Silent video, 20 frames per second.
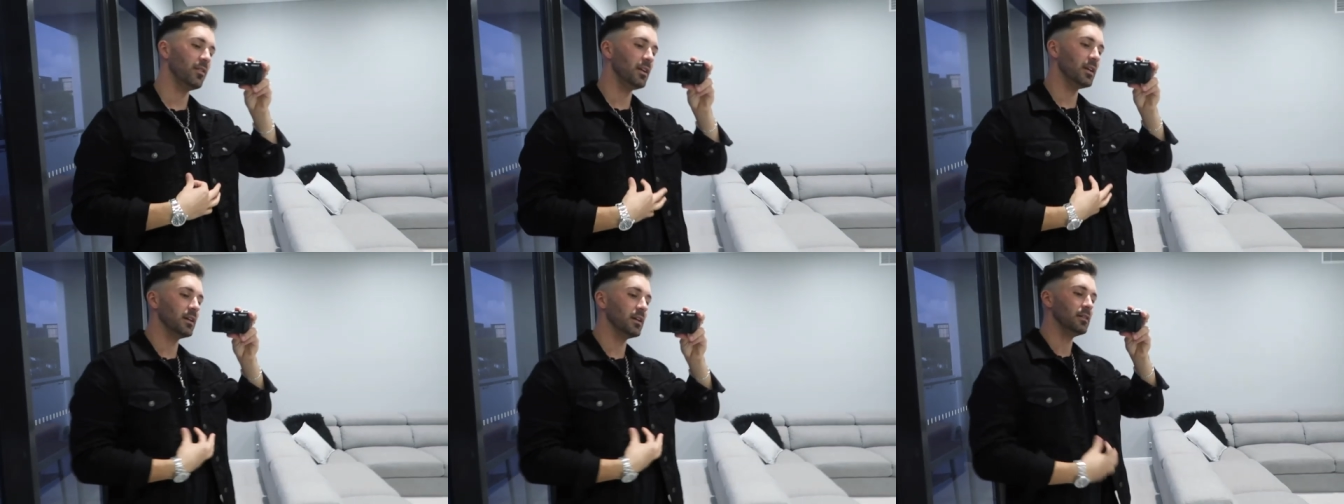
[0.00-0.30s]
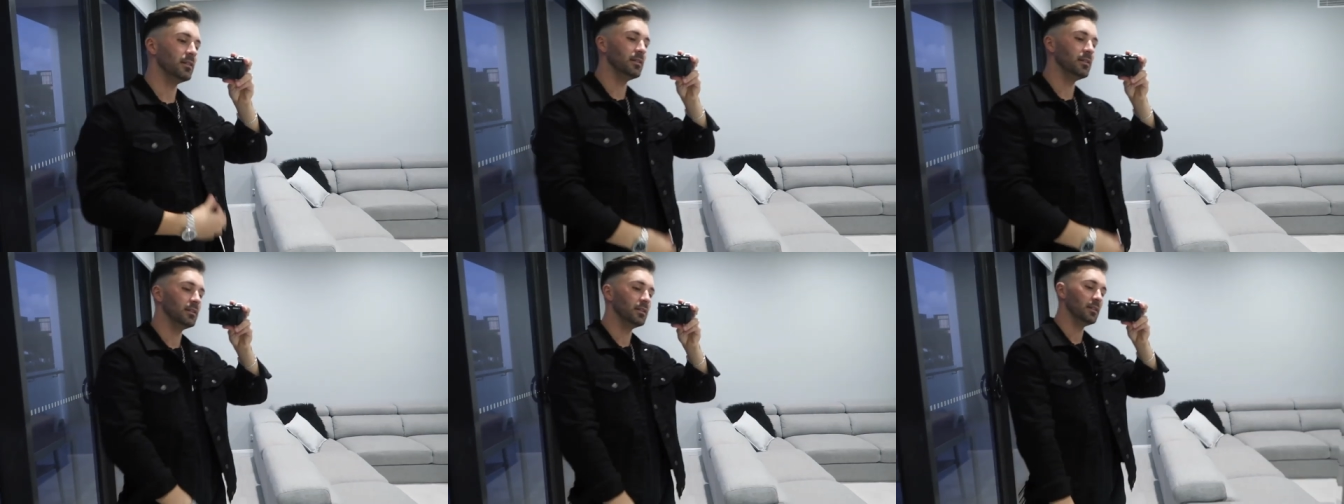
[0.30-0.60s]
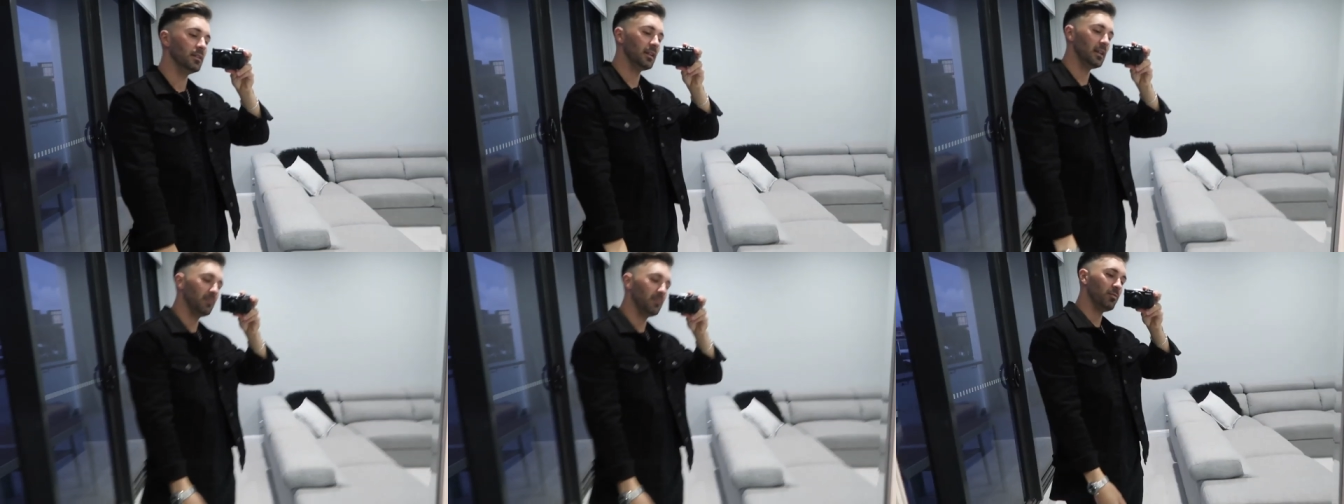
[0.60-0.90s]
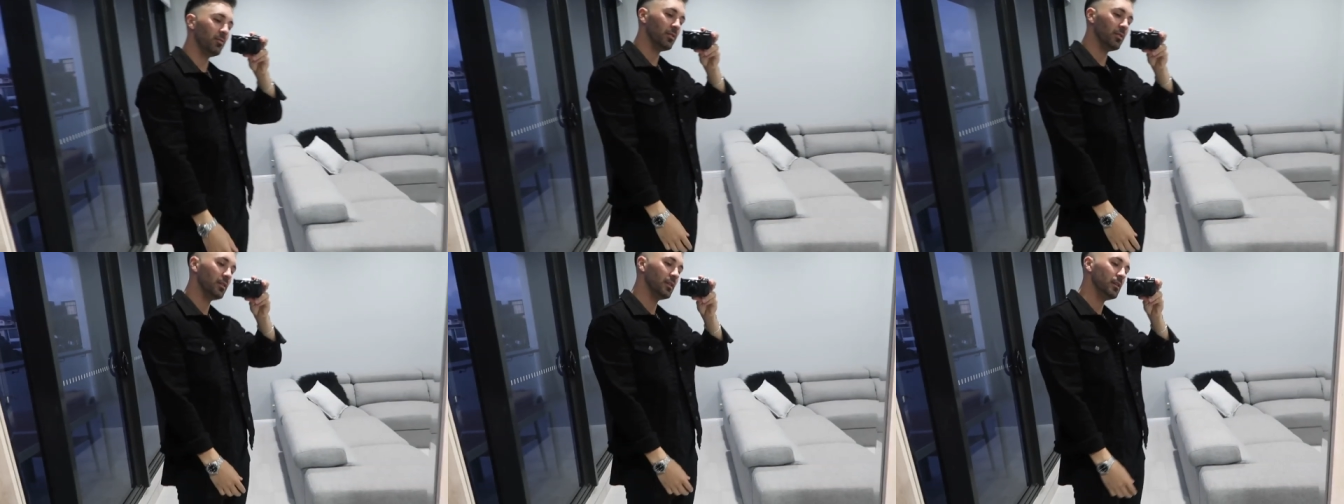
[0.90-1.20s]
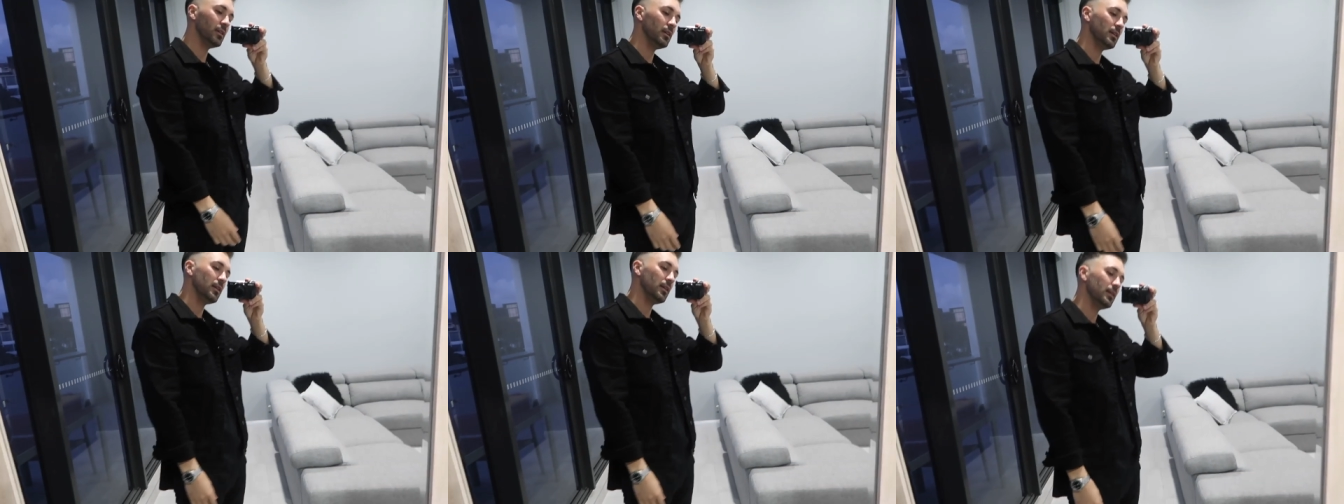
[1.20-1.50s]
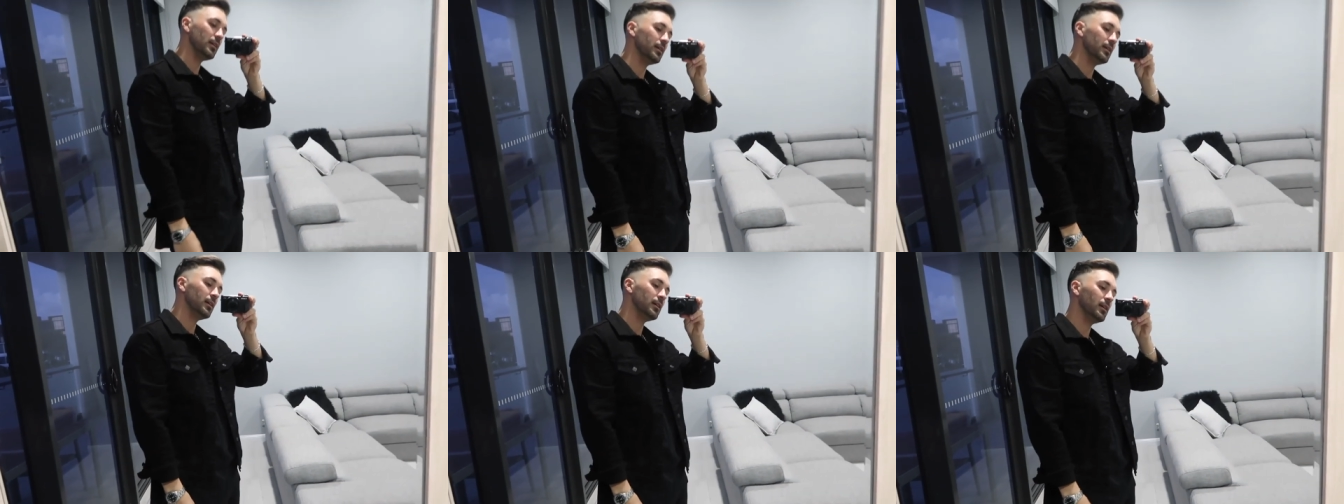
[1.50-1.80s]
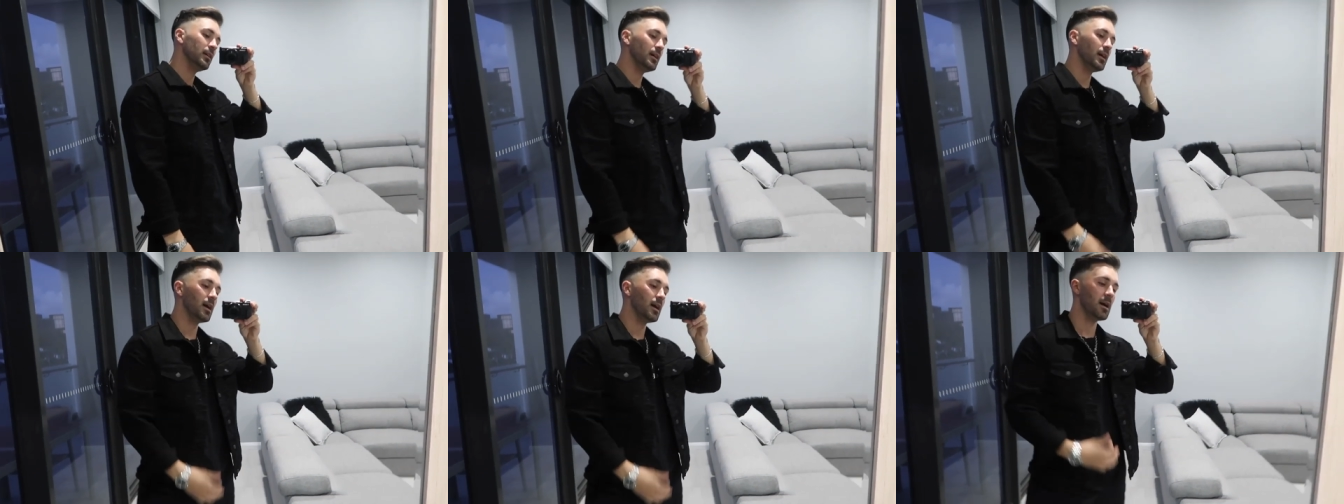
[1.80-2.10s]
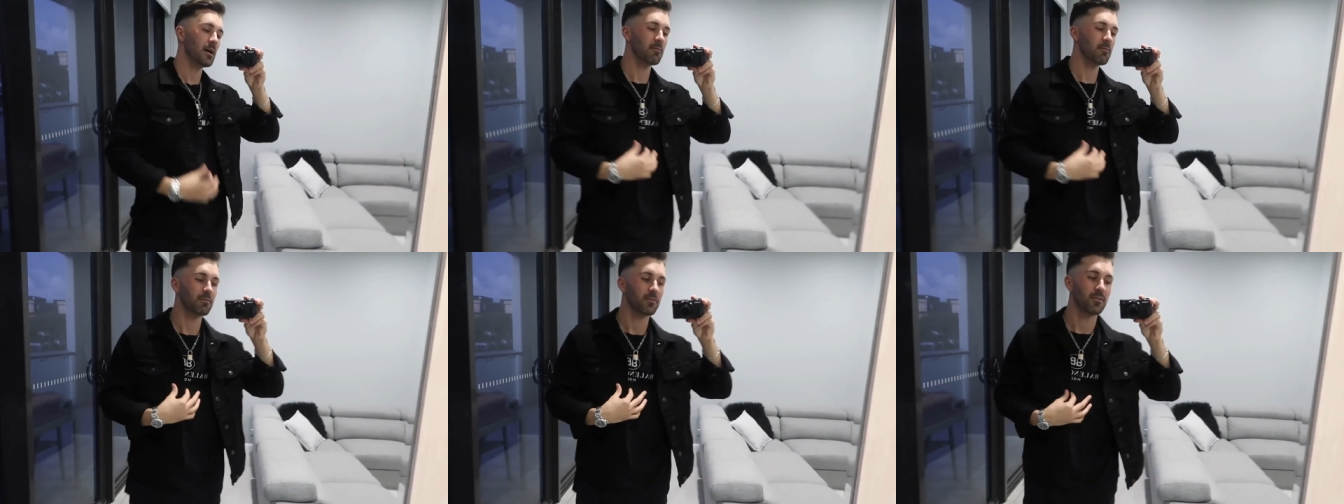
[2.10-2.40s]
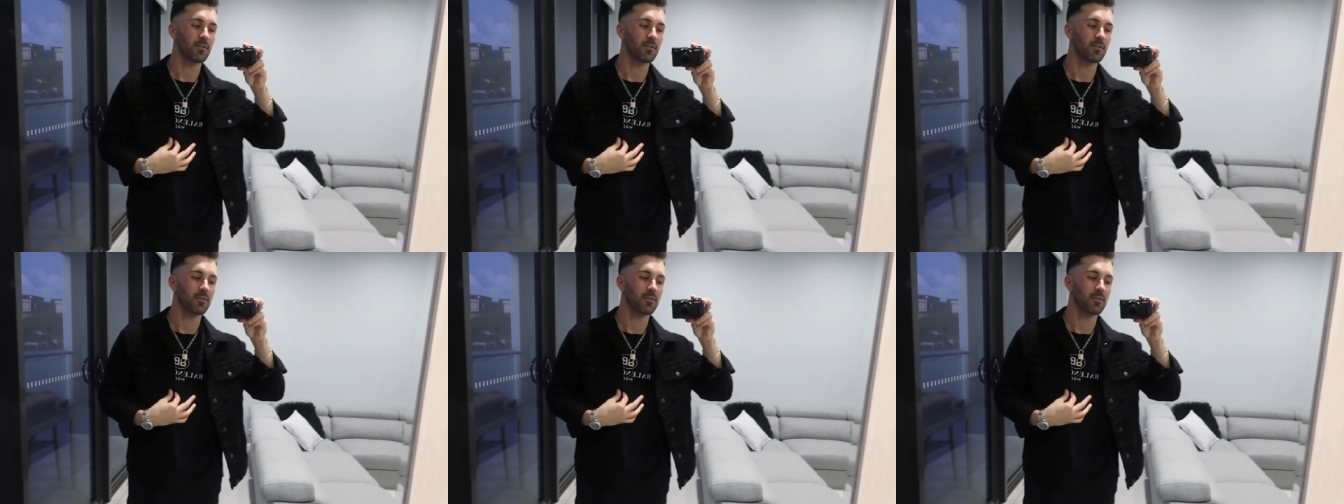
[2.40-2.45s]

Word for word: earlier that I bought um,